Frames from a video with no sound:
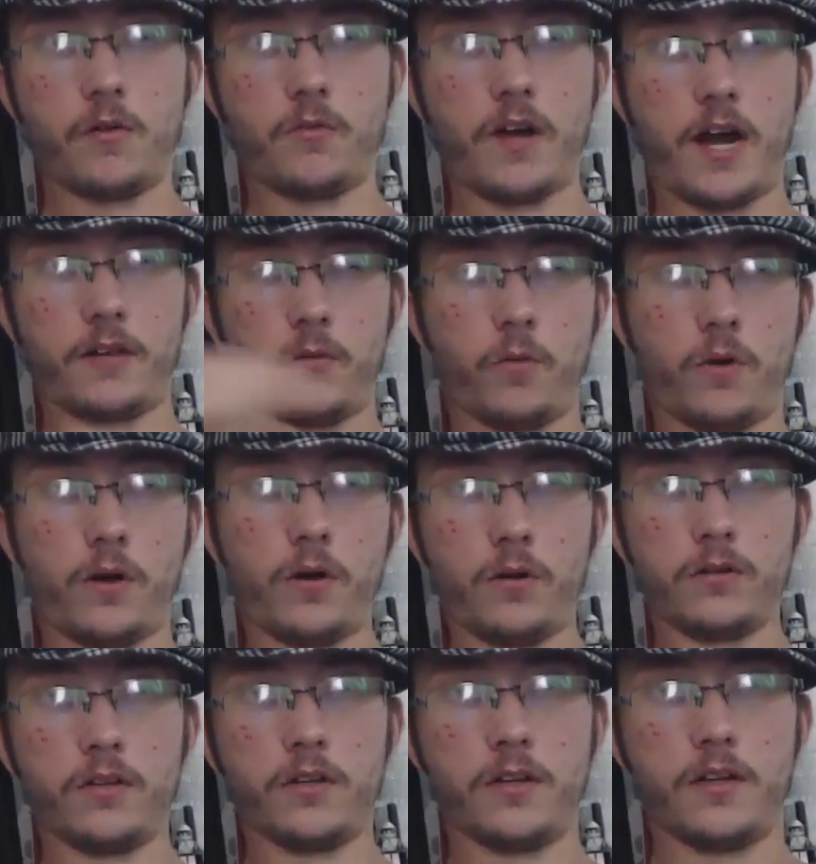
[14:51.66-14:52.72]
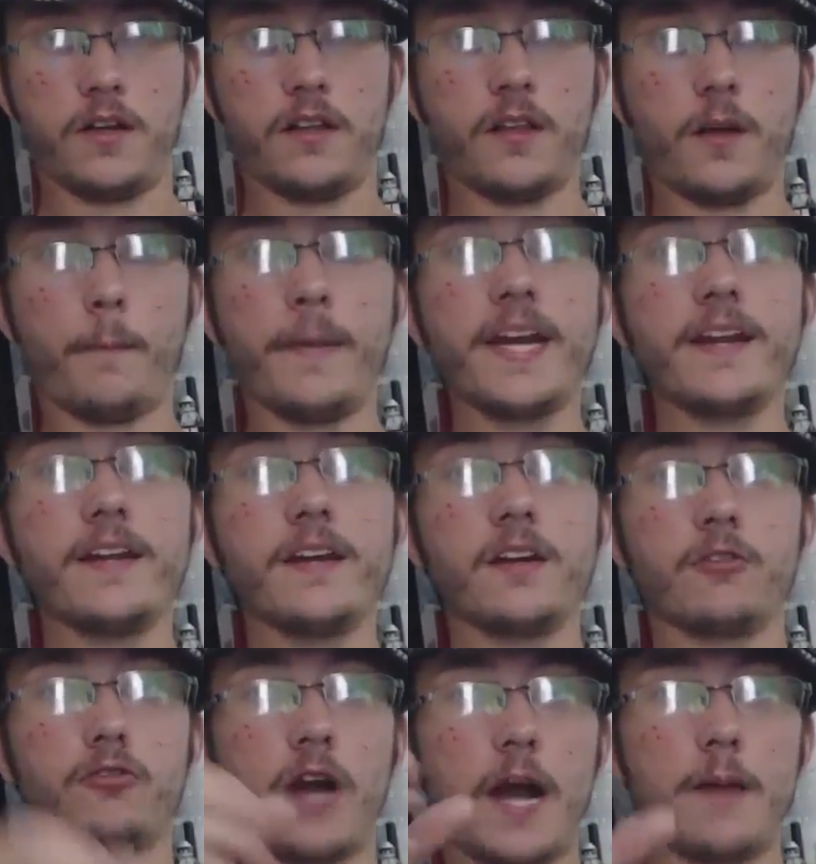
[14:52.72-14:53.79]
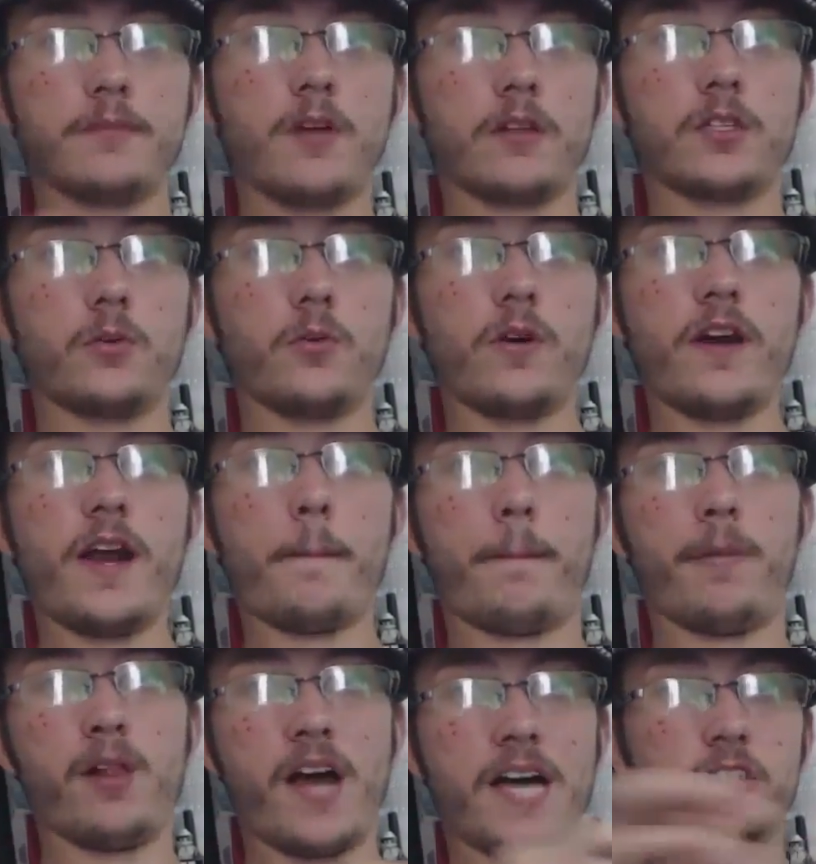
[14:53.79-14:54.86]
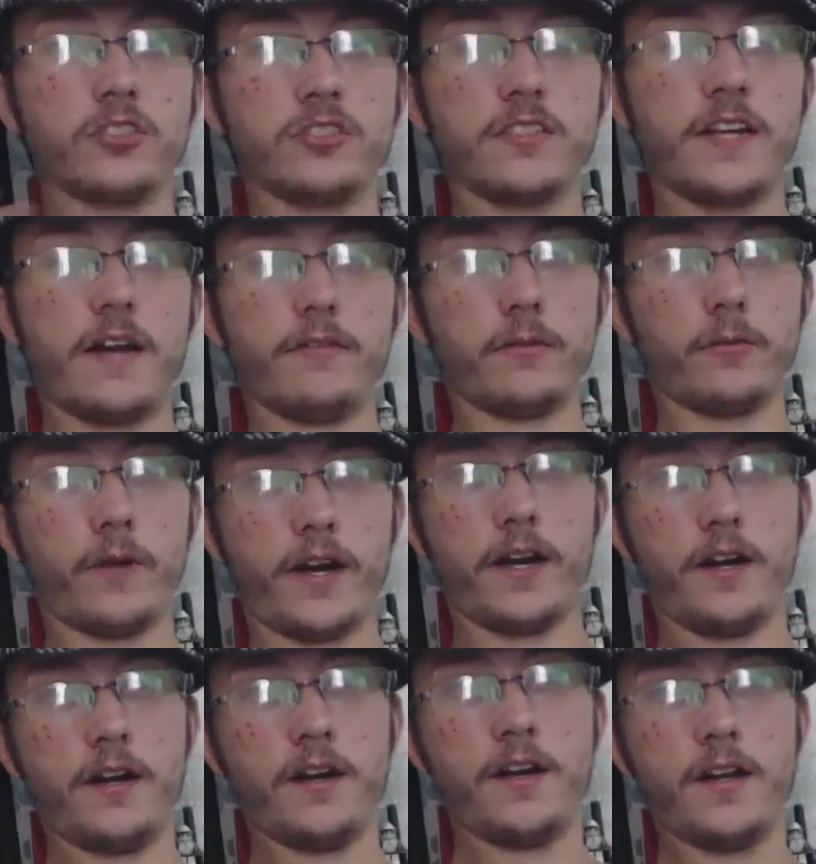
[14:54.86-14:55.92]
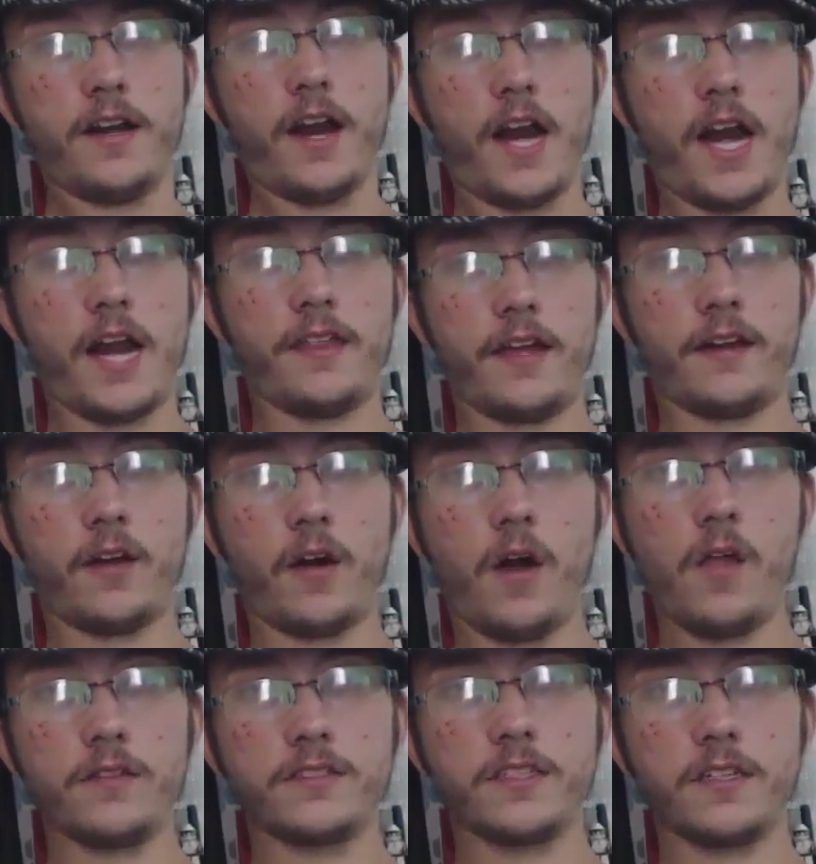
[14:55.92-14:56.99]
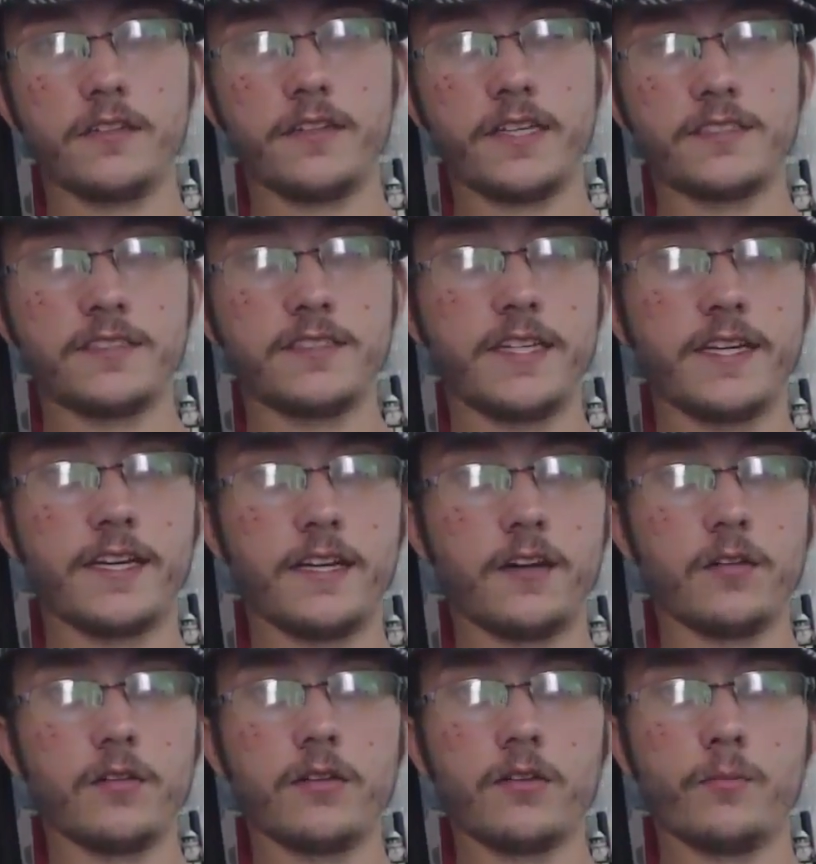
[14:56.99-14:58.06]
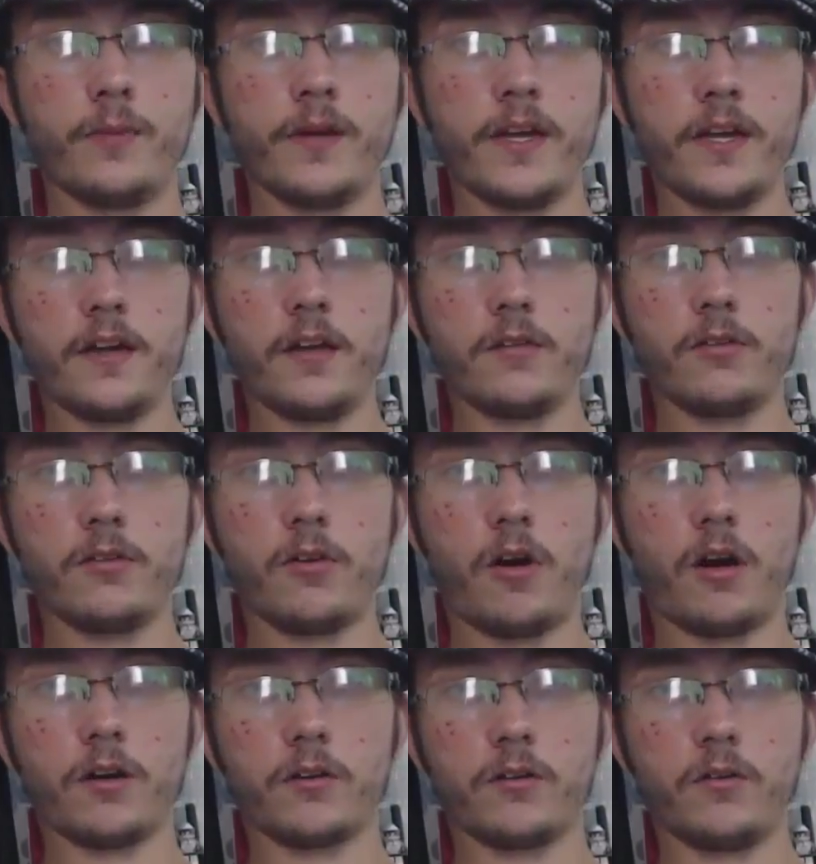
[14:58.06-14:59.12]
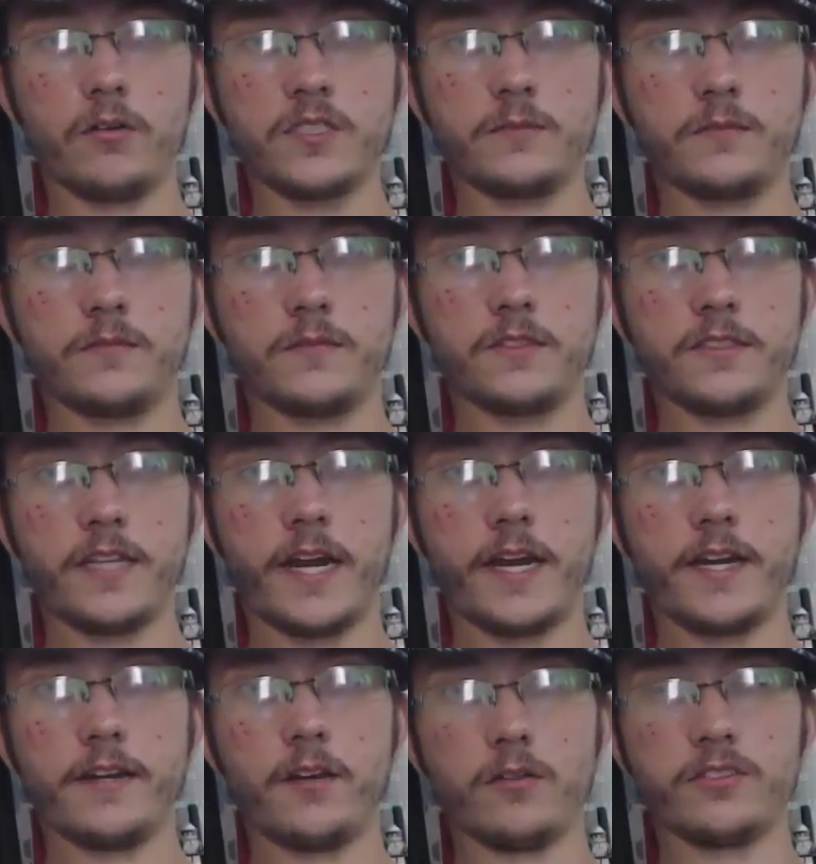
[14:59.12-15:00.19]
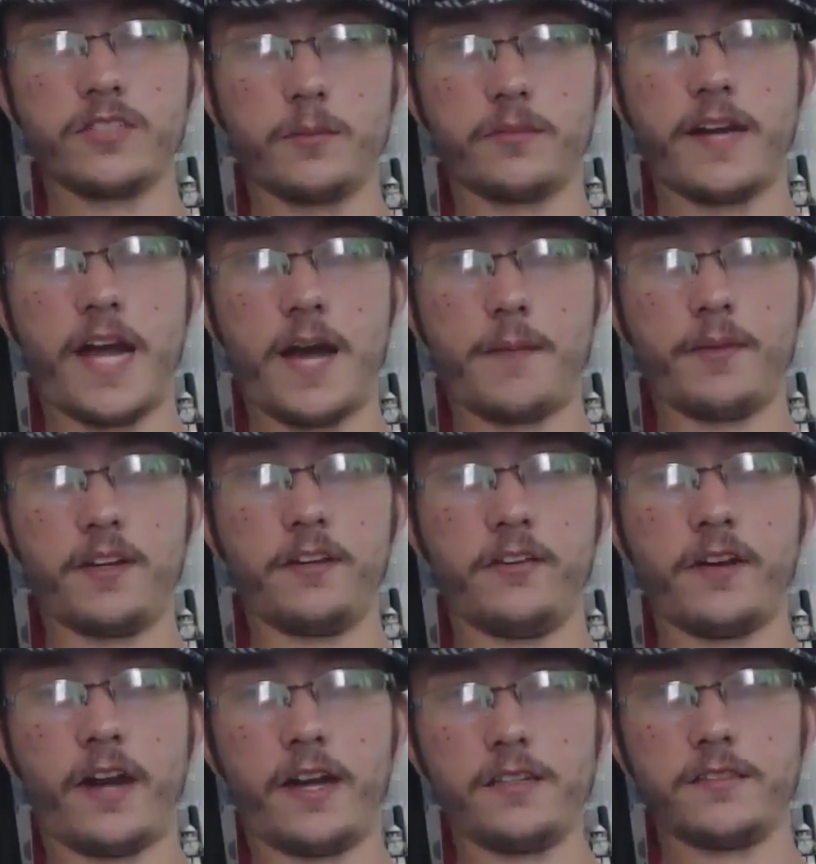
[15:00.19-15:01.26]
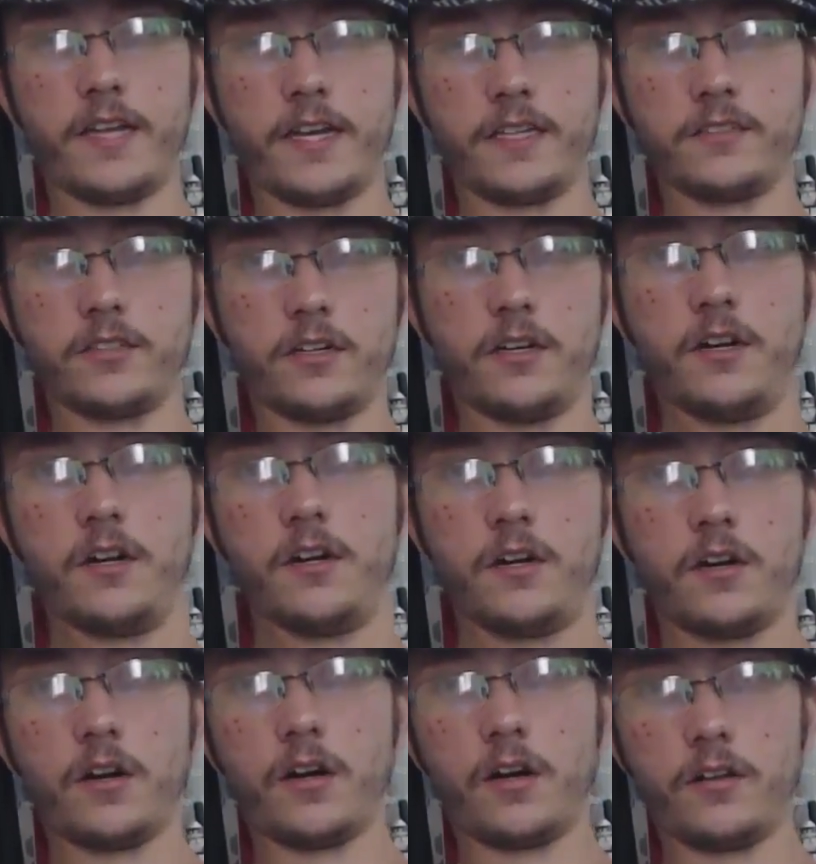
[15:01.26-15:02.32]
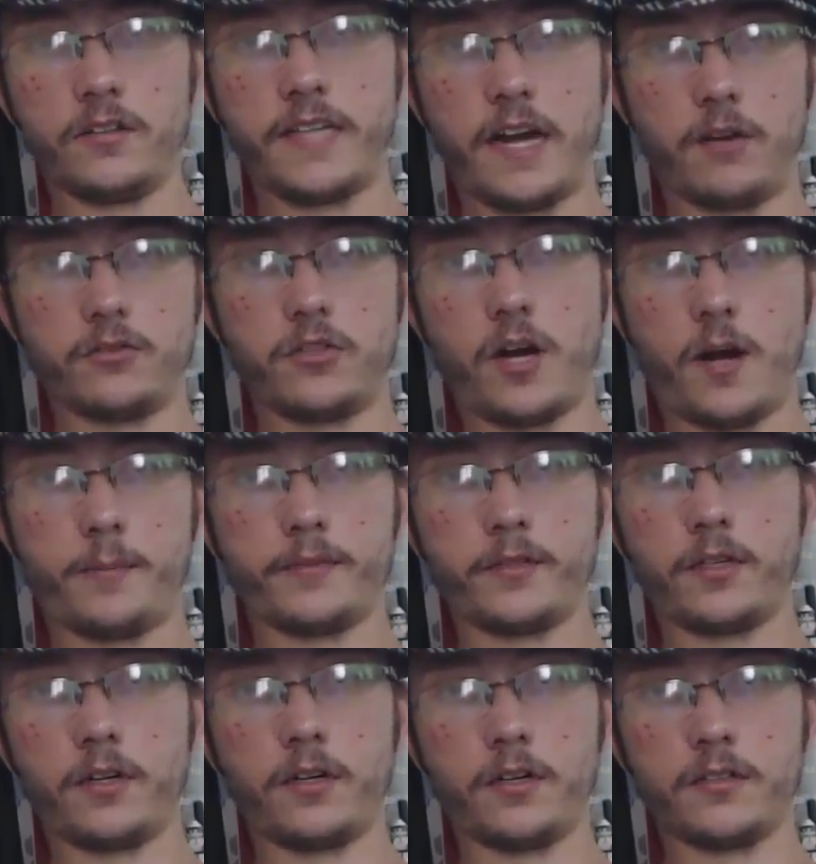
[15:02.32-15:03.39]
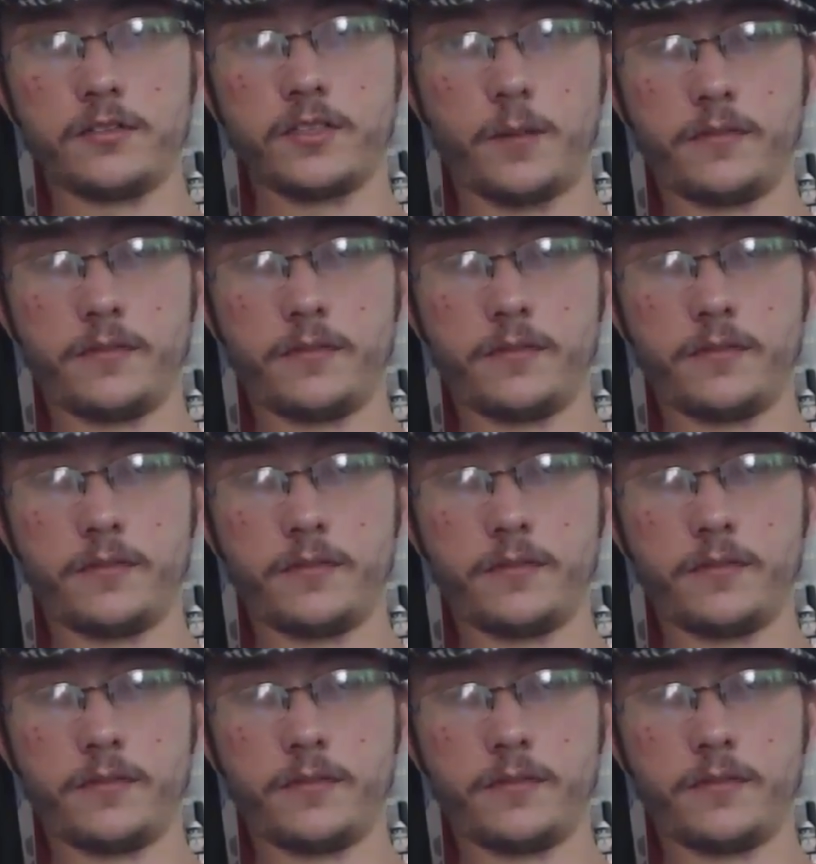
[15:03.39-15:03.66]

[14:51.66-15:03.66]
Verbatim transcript: around the world, the media grabs onto it and plasters it everywhere, and then all of a sudden they sneak in a little bit, a little article stating, you know, something happened in the United States or or the Dow dropped or, or